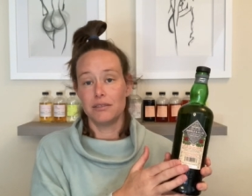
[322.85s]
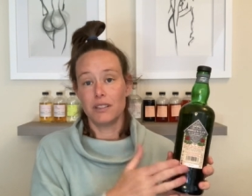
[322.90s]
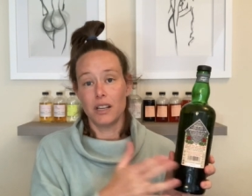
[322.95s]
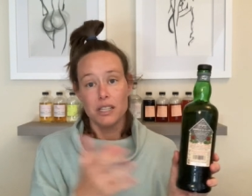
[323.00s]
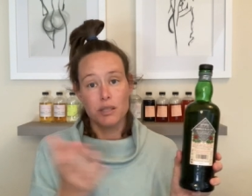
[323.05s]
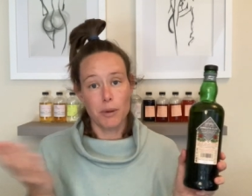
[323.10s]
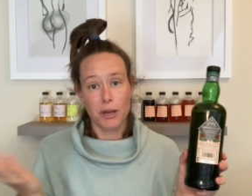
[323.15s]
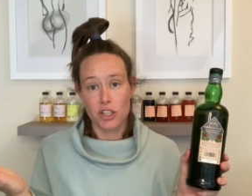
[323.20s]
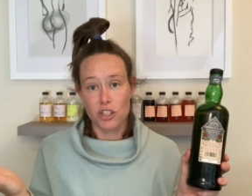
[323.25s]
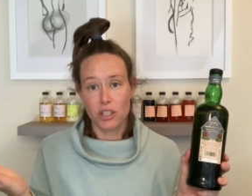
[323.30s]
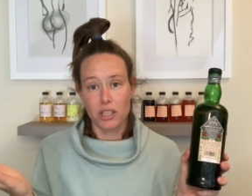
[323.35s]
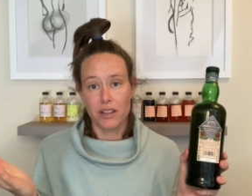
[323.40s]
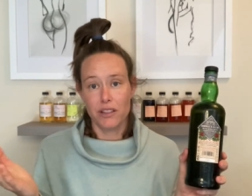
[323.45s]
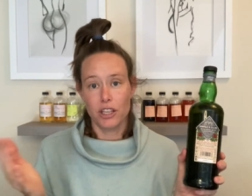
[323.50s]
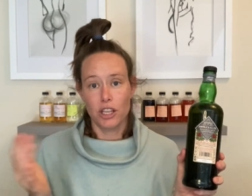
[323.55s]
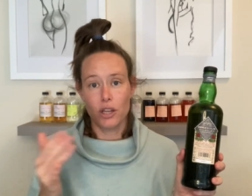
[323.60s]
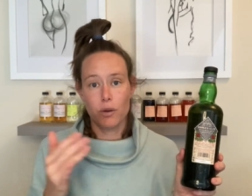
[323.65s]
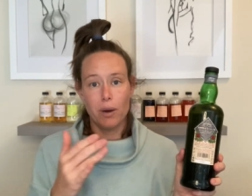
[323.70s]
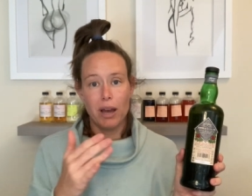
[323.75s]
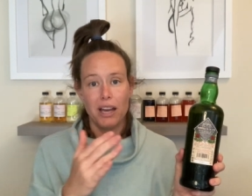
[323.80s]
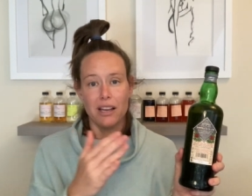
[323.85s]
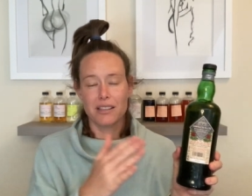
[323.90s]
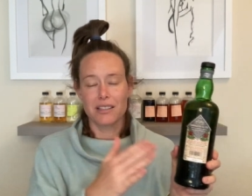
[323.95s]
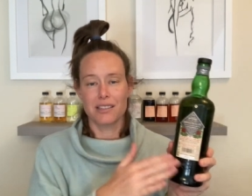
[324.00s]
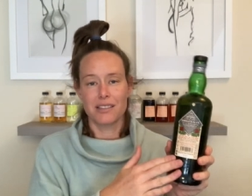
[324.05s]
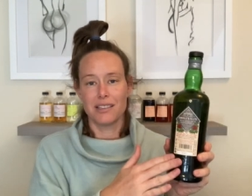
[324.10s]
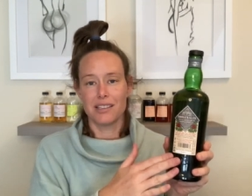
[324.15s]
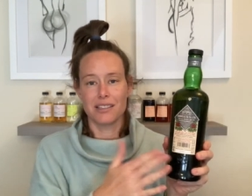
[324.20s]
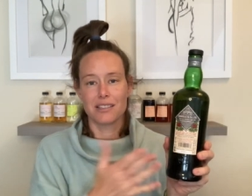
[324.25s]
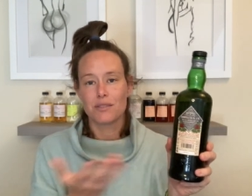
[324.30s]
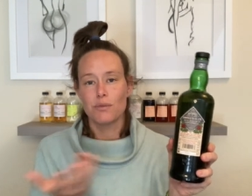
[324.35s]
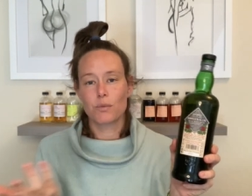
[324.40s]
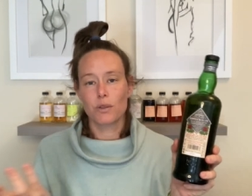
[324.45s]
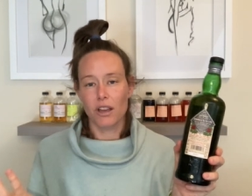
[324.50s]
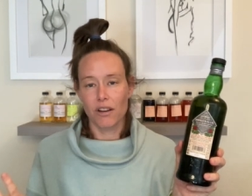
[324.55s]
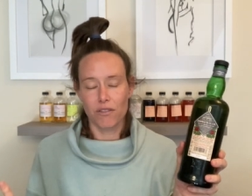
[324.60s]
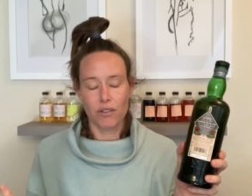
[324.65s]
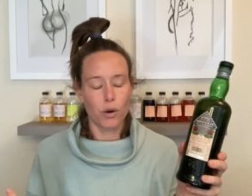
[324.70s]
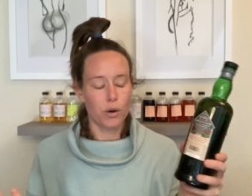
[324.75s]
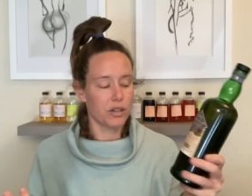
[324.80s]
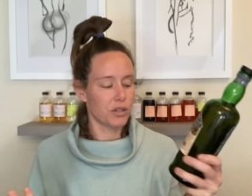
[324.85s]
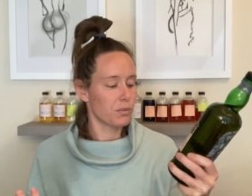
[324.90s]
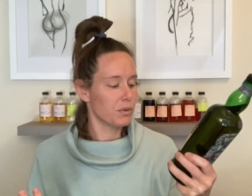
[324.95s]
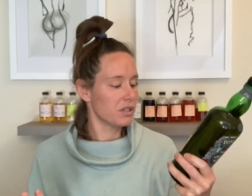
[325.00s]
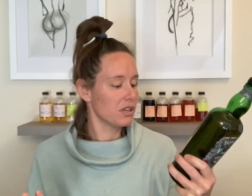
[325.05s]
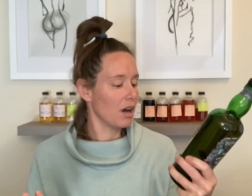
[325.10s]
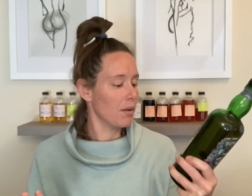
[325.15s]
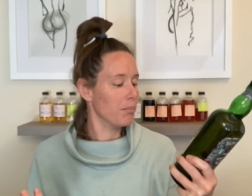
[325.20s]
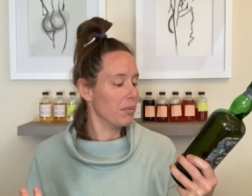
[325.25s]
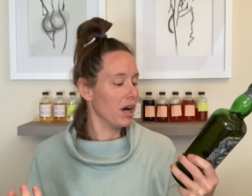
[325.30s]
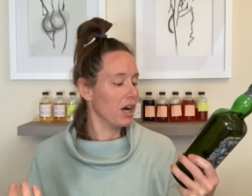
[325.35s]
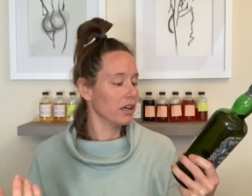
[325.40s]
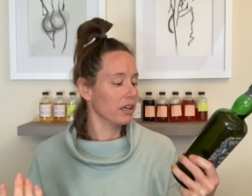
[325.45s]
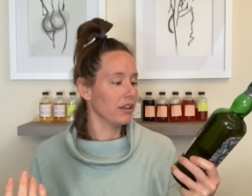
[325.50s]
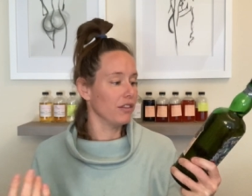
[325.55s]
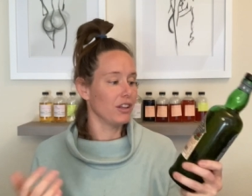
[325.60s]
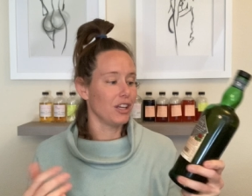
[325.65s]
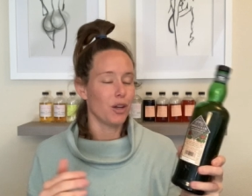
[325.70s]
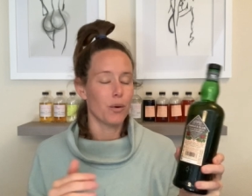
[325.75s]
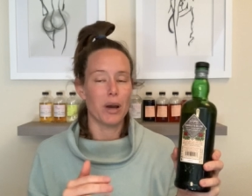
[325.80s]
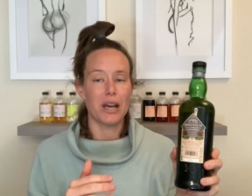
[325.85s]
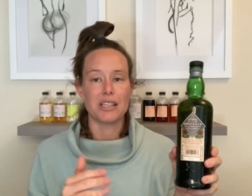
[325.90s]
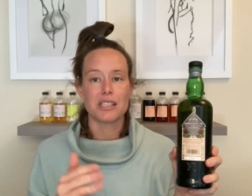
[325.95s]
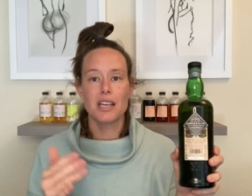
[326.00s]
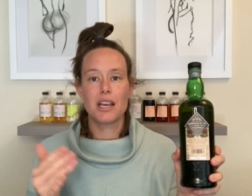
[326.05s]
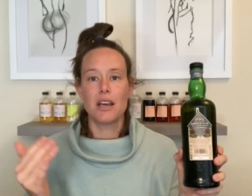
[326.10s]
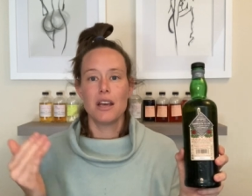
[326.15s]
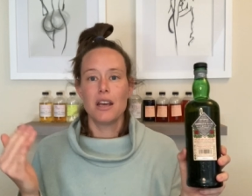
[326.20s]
especially in the US, this of course was not bought in the US,